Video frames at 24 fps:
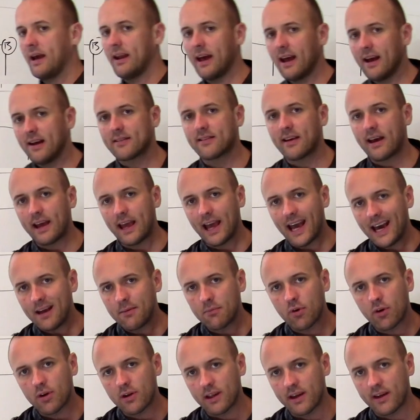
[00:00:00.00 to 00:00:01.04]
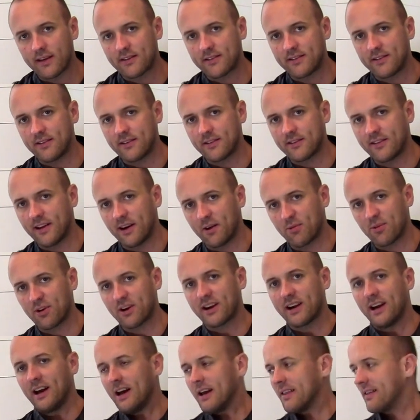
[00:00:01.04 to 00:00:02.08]
and as I add more links to this
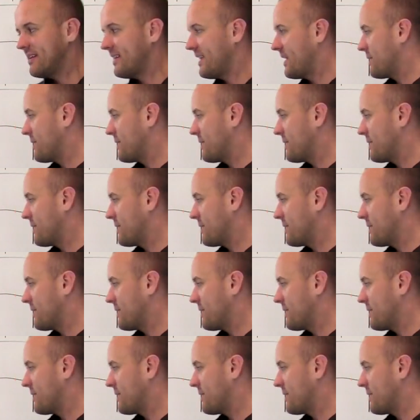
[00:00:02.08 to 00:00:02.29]
network, the